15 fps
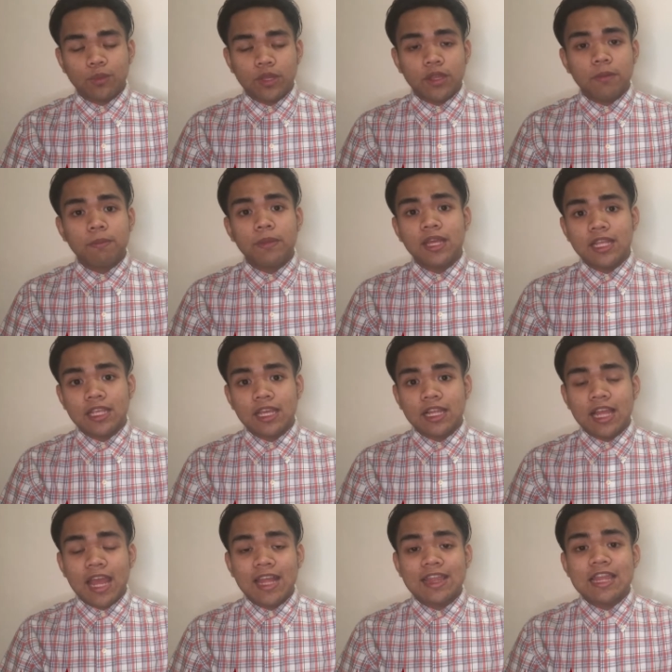with the medial
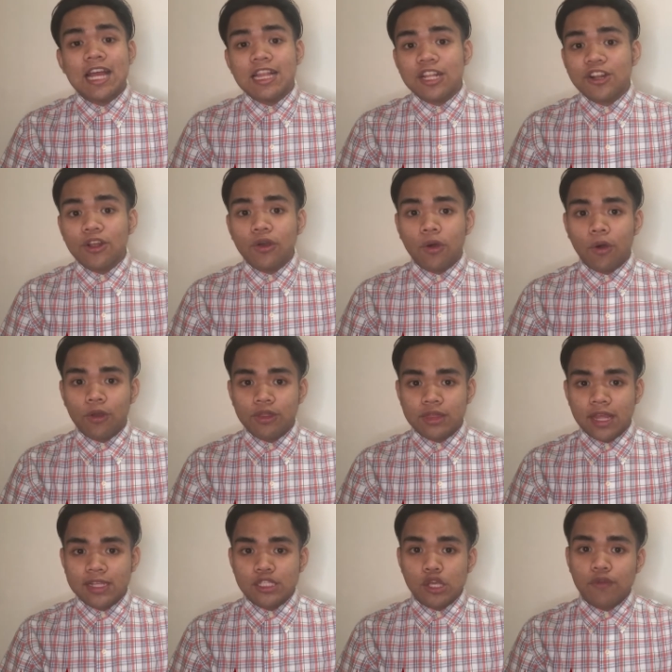and lateral
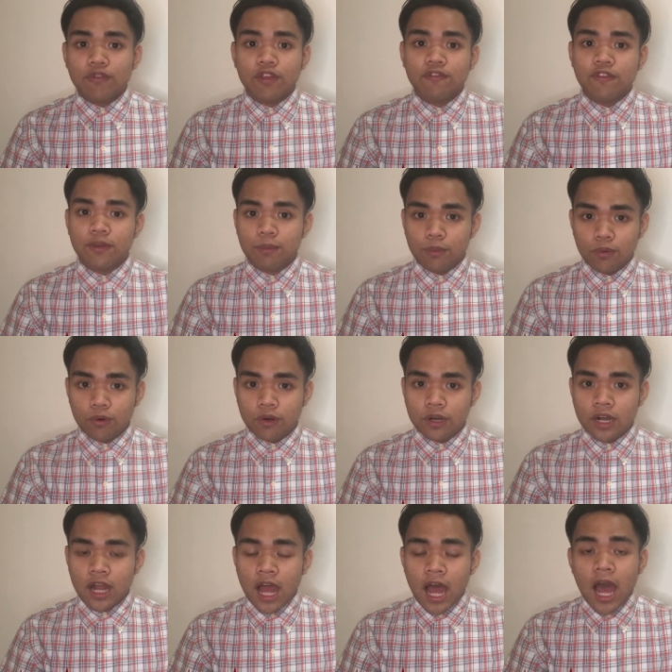condyles of the femur